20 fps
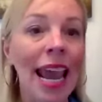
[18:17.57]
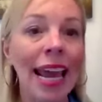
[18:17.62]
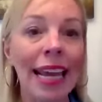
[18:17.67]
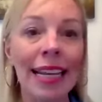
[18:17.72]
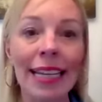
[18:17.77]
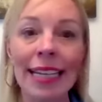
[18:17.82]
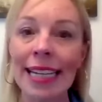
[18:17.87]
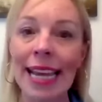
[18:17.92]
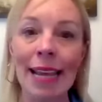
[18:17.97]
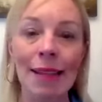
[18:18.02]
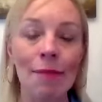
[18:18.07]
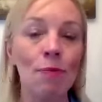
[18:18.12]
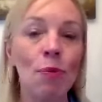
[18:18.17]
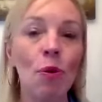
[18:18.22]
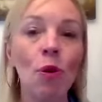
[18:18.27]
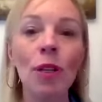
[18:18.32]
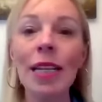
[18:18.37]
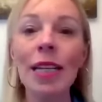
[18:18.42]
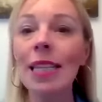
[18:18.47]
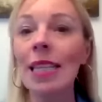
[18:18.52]
And again,
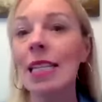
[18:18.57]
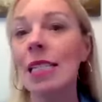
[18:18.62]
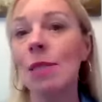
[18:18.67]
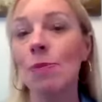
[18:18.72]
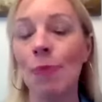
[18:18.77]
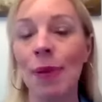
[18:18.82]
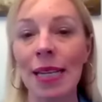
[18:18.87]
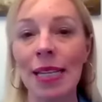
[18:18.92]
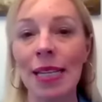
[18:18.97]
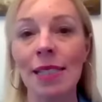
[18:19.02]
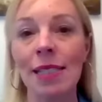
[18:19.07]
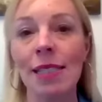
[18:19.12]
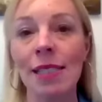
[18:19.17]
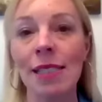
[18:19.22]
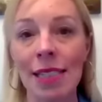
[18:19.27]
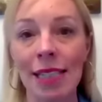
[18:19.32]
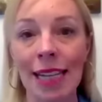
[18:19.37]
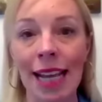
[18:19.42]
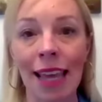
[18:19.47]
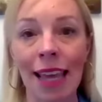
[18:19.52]
putting these pieces
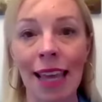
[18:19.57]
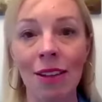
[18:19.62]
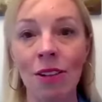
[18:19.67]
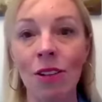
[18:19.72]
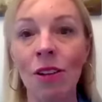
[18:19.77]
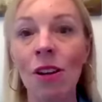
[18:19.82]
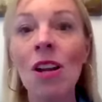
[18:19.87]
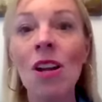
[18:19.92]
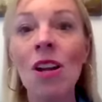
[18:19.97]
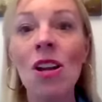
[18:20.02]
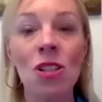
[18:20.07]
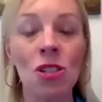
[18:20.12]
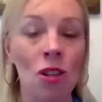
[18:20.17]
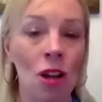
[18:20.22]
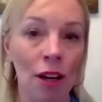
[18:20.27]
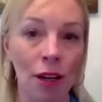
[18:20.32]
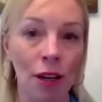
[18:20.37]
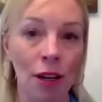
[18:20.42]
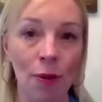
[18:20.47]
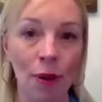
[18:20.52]
together,
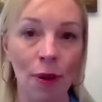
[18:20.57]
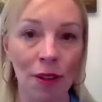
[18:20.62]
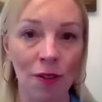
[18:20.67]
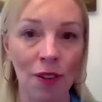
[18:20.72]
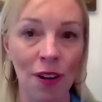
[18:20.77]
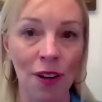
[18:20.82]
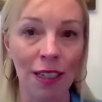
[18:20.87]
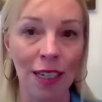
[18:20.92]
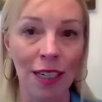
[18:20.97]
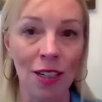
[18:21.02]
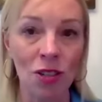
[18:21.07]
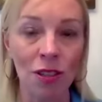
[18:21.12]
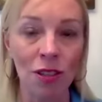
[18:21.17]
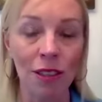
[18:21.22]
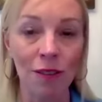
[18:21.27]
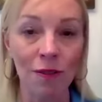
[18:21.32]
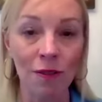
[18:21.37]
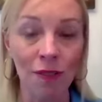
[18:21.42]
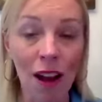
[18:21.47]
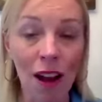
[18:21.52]
talking with a financial
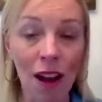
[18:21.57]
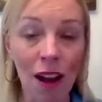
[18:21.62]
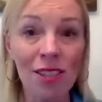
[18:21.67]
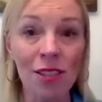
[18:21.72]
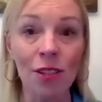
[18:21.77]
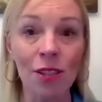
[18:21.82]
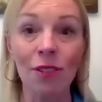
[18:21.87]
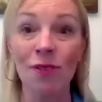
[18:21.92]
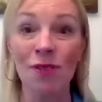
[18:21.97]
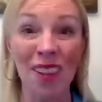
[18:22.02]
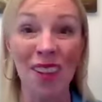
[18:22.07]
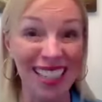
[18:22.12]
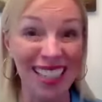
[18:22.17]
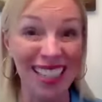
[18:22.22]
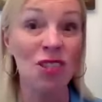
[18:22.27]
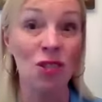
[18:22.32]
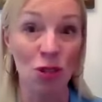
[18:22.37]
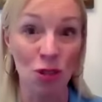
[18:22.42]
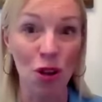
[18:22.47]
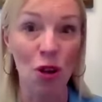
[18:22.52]
advisor,
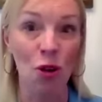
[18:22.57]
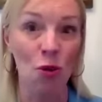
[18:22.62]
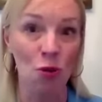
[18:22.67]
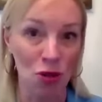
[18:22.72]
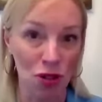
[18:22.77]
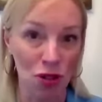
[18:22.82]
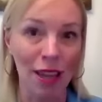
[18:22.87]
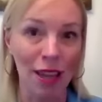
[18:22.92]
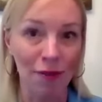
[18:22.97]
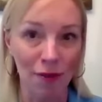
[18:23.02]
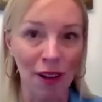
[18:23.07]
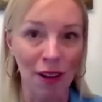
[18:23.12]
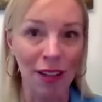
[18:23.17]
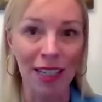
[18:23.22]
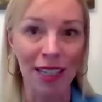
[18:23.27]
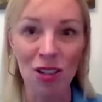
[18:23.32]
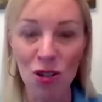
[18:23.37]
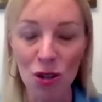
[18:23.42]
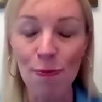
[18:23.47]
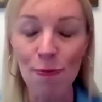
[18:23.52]
financial coach, that
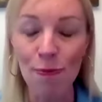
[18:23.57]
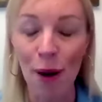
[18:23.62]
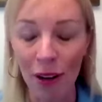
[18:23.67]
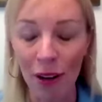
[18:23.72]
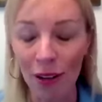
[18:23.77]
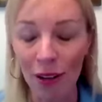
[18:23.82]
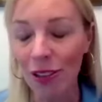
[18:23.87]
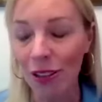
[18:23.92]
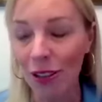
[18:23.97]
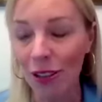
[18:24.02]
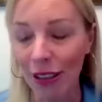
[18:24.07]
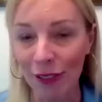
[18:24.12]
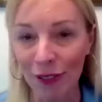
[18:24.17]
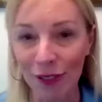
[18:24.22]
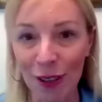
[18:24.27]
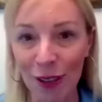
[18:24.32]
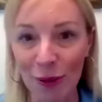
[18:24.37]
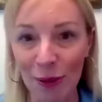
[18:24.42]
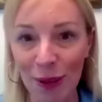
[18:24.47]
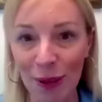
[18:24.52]
financial partner, if
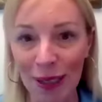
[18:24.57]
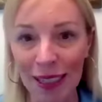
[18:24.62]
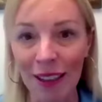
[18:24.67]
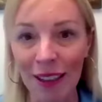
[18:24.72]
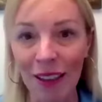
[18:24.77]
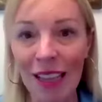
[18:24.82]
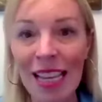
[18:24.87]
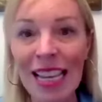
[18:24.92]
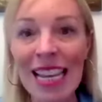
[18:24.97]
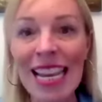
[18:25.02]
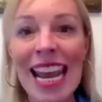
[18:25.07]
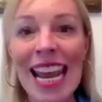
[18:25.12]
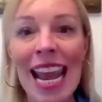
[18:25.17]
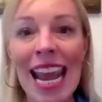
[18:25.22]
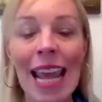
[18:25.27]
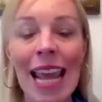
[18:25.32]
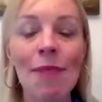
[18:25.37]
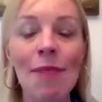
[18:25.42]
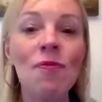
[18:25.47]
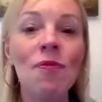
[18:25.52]
you will,
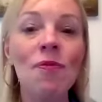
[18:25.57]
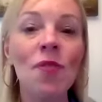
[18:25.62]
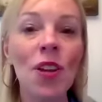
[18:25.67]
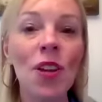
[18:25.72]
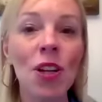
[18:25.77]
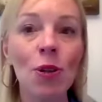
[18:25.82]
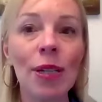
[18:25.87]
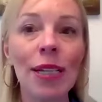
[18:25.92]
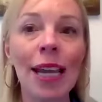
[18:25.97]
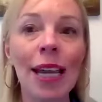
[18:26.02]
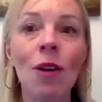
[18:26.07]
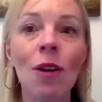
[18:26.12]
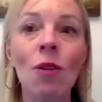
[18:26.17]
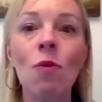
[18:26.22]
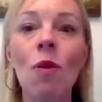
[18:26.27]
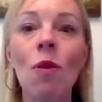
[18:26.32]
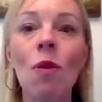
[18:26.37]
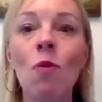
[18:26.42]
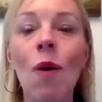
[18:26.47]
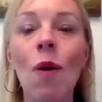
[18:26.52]
and figuring out,
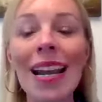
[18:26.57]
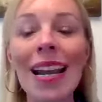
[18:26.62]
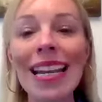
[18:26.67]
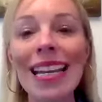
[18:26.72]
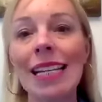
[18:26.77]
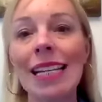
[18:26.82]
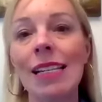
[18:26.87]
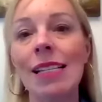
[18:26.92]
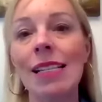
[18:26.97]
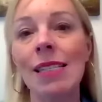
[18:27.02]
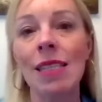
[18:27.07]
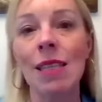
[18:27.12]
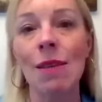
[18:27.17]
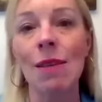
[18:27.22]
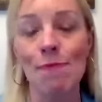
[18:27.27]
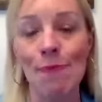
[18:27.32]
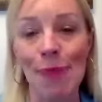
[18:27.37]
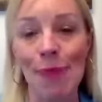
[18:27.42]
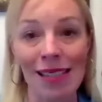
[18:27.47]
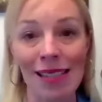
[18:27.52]
well, what is
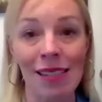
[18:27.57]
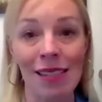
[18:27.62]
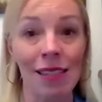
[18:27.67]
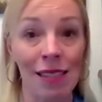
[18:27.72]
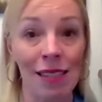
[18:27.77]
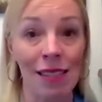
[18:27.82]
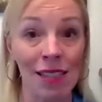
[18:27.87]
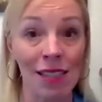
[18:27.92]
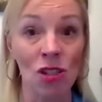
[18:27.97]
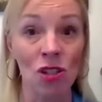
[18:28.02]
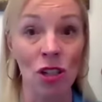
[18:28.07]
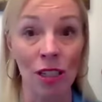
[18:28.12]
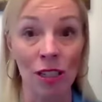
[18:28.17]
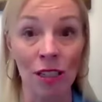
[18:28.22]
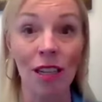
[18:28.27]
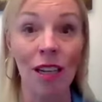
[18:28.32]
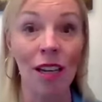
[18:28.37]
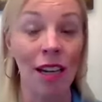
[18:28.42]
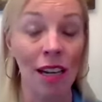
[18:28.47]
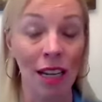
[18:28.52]
the best
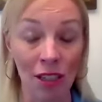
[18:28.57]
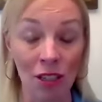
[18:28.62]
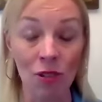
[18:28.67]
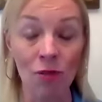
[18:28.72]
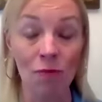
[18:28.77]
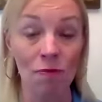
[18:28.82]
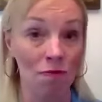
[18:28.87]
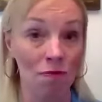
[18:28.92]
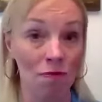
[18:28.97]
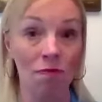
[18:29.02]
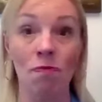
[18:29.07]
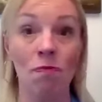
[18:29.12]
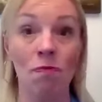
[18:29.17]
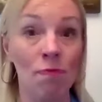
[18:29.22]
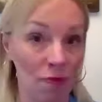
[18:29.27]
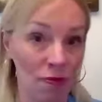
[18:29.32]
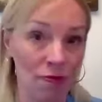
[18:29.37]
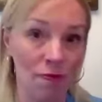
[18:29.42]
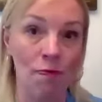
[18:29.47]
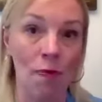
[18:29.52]
decision in
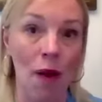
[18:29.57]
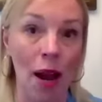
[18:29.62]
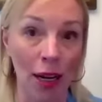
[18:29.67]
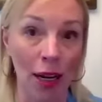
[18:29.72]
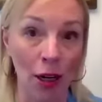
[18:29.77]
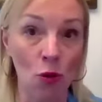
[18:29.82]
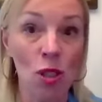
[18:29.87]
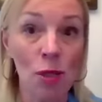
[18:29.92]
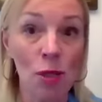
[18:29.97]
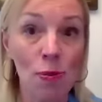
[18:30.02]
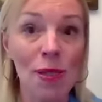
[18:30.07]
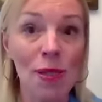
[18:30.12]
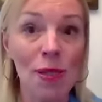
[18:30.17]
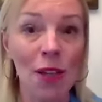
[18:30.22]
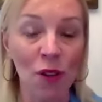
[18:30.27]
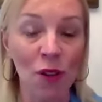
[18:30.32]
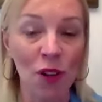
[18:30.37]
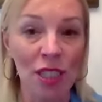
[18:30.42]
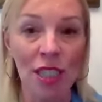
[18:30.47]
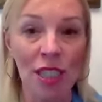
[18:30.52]
my own
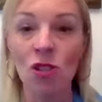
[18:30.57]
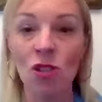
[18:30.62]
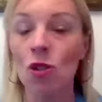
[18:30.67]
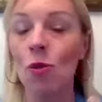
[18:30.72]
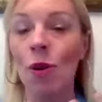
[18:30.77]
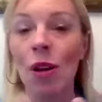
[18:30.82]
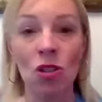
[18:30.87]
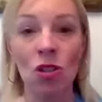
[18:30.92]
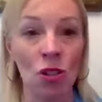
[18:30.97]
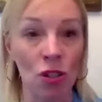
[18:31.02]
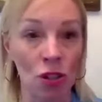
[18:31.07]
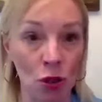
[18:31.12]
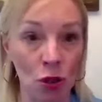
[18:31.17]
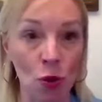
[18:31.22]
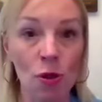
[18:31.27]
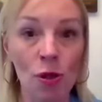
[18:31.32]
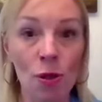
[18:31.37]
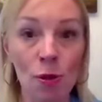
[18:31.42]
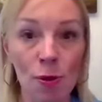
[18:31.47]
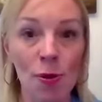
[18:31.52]
specific situation,
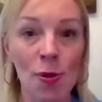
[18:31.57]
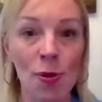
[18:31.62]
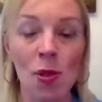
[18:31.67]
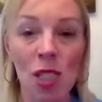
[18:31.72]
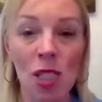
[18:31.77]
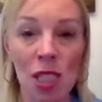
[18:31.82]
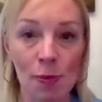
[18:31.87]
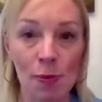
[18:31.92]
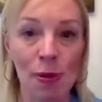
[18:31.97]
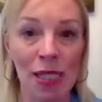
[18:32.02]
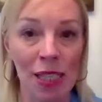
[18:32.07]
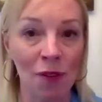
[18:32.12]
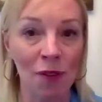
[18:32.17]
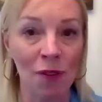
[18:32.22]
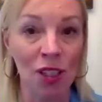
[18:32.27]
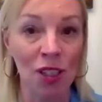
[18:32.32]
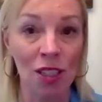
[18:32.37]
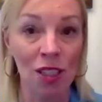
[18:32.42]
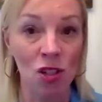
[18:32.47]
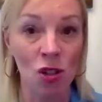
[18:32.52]
your
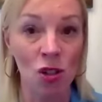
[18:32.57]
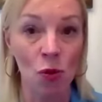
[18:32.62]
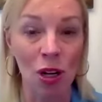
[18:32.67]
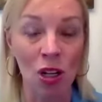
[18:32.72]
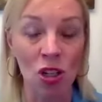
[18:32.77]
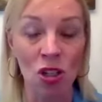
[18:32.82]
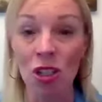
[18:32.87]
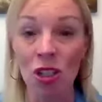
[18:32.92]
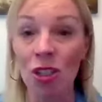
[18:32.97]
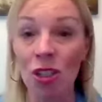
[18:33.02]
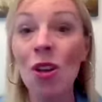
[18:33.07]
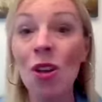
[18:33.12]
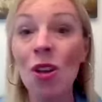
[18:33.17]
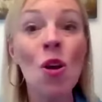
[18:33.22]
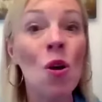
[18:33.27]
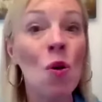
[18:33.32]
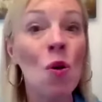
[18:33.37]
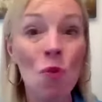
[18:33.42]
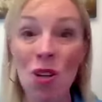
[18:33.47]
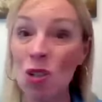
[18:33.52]
specific situation,
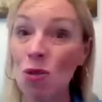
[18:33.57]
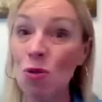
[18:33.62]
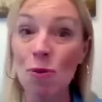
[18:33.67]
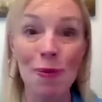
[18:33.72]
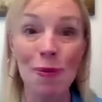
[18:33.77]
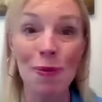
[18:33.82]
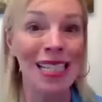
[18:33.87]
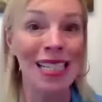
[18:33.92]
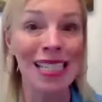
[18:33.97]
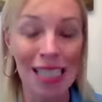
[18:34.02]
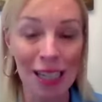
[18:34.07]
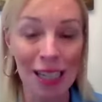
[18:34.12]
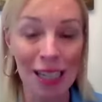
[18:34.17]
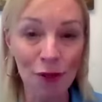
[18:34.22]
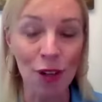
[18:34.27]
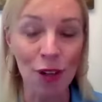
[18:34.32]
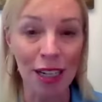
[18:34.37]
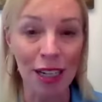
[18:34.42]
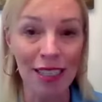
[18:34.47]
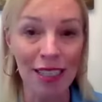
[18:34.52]
which will be
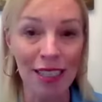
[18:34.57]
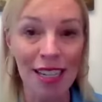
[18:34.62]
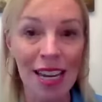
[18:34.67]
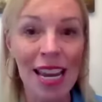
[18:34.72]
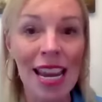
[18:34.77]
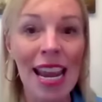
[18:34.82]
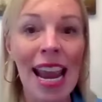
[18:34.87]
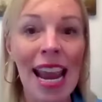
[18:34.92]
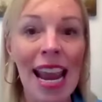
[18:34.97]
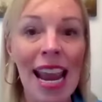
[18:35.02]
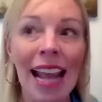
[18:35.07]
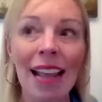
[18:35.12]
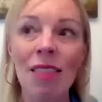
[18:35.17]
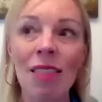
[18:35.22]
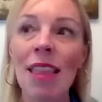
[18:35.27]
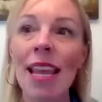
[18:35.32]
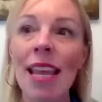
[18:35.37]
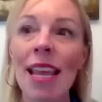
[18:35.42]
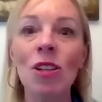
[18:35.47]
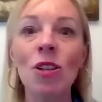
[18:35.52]
different. And
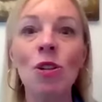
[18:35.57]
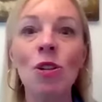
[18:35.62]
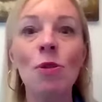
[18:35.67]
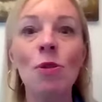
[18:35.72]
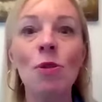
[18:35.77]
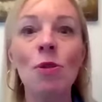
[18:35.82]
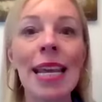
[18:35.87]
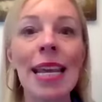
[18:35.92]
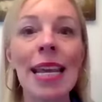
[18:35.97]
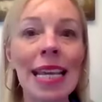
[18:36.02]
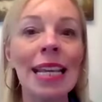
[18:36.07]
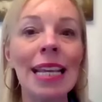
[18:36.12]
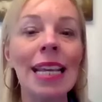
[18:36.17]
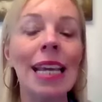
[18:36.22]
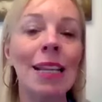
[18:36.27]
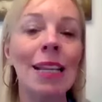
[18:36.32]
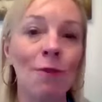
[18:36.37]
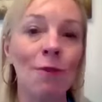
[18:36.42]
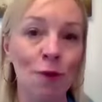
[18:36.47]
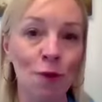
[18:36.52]
then you're
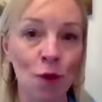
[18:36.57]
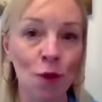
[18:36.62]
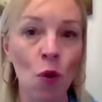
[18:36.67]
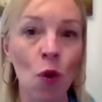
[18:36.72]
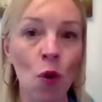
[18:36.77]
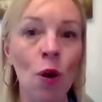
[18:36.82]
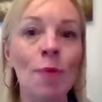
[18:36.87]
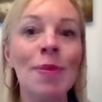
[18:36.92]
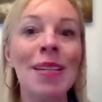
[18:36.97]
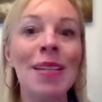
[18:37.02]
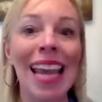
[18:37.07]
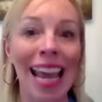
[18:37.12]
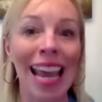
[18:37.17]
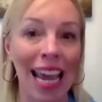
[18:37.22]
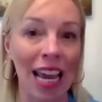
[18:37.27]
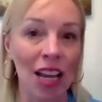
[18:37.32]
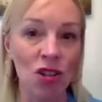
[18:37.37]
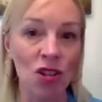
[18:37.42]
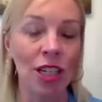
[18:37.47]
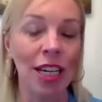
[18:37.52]
making informed,
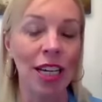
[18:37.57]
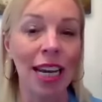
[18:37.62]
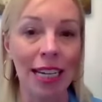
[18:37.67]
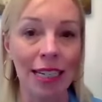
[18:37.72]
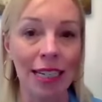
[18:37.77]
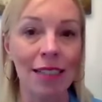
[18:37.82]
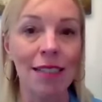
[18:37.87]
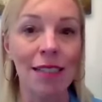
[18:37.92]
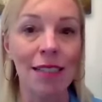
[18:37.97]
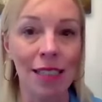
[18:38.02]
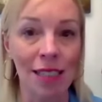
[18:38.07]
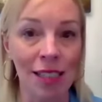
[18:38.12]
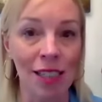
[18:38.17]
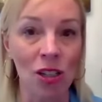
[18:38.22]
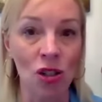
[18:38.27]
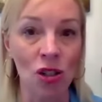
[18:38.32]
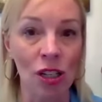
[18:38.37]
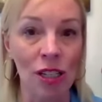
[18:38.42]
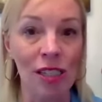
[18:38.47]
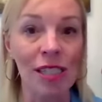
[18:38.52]
educated
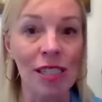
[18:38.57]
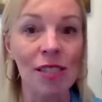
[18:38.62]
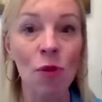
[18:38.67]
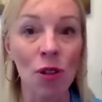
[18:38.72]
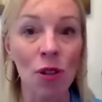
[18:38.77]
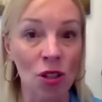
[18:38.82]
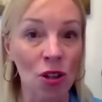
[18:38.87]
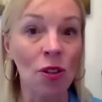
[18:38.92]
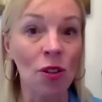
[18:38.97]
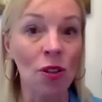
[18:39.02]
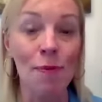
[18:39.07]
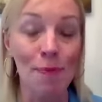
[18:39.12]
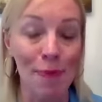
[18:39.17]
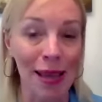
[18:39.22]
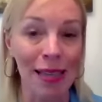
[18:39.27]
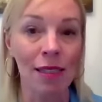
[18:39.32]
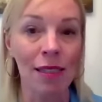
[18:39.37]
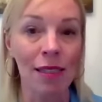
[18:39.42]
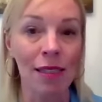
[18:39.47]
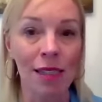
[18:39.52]
decisions, which are the
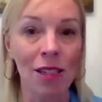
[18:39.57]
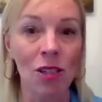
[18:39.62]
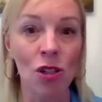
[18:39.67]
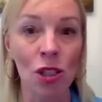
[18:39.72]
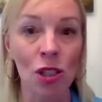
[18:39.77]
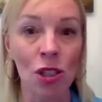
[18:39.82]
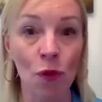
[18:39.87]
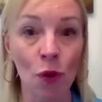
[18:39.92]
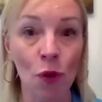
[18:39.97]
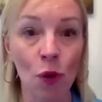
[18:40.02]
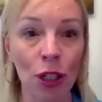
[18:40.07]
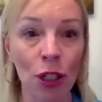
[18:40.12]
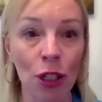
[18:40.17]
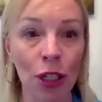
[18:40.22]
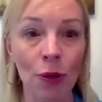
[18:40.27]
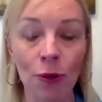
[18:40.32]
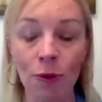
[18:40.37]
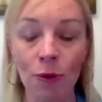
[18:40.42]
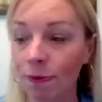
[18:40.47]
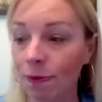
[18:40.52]
best decisions for
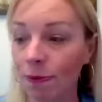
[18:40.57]
you.